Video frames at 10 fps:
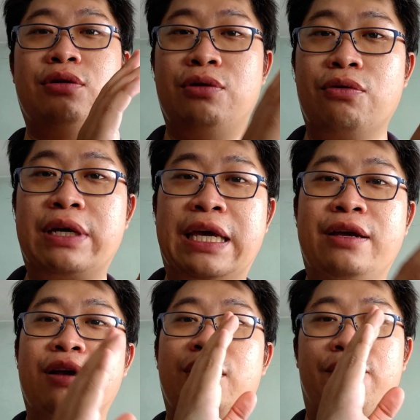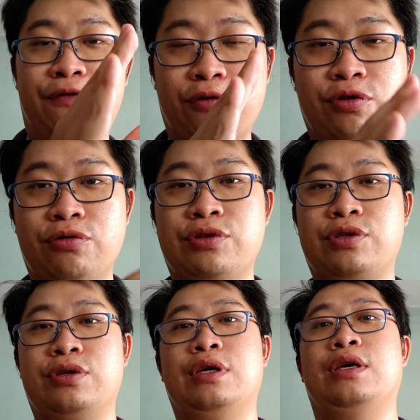looking
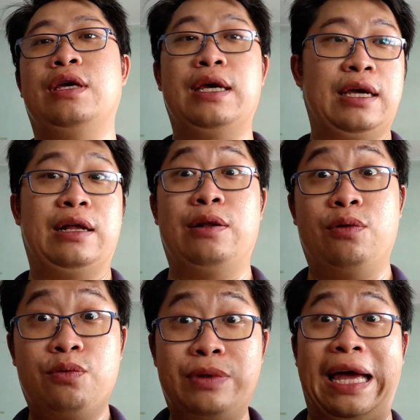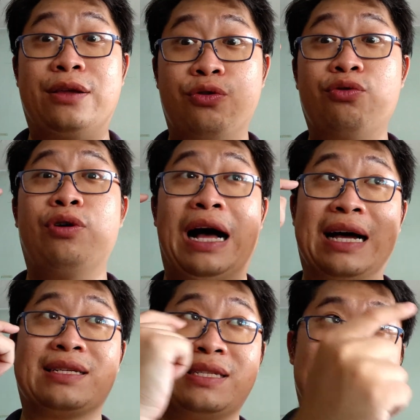photos that you
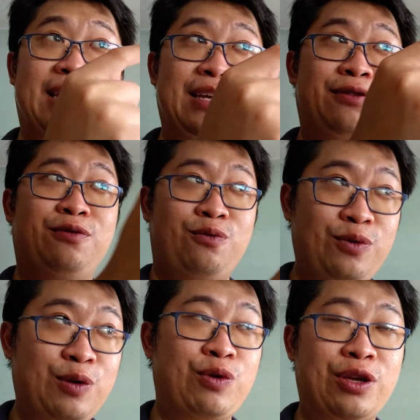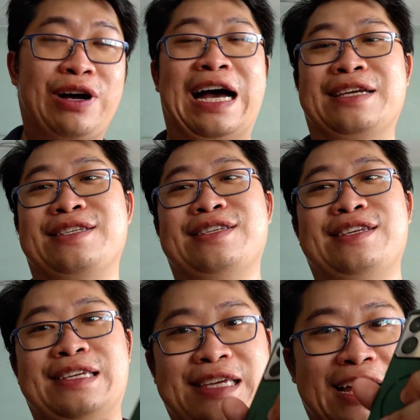are seeing with your eyes.
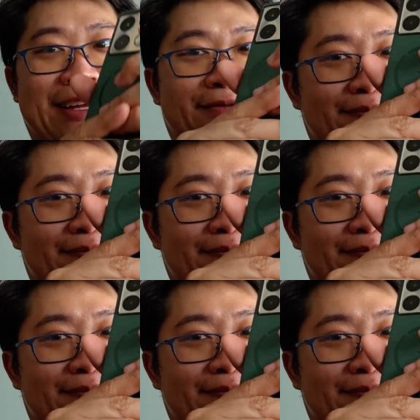Yeah.